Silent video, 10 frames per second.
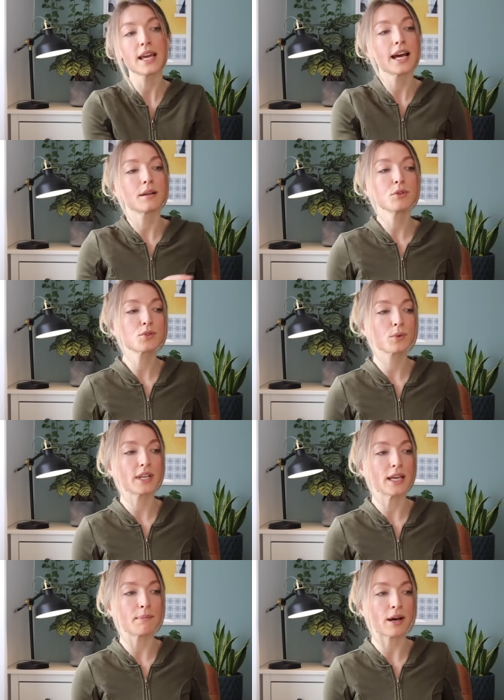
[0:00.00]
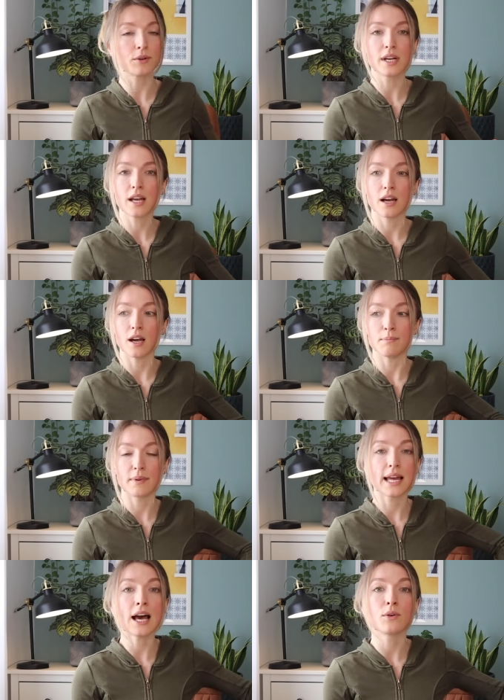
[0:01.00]
And I'm not talking about um,
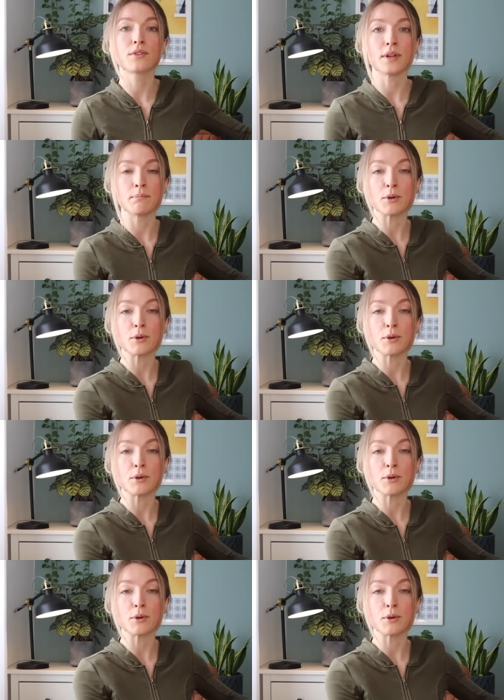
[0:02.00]
health and